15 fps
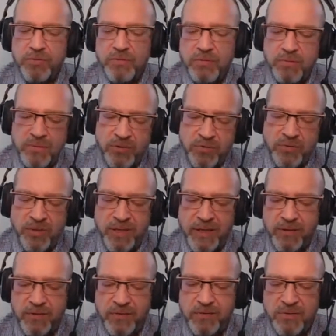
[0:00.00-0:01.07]
to
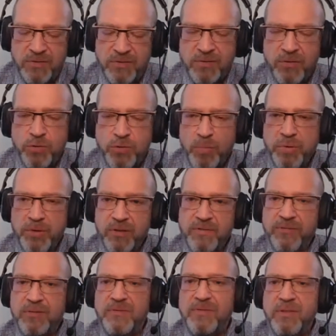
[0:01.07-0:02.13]
get this grouping
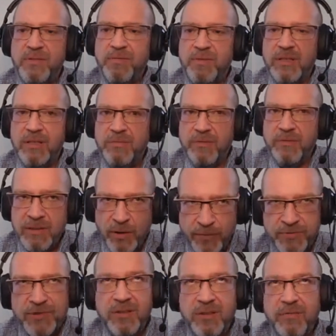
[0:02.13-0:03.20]
of
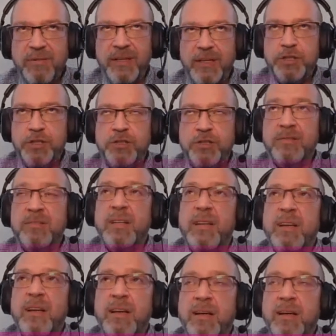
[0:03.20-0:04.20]
the deviations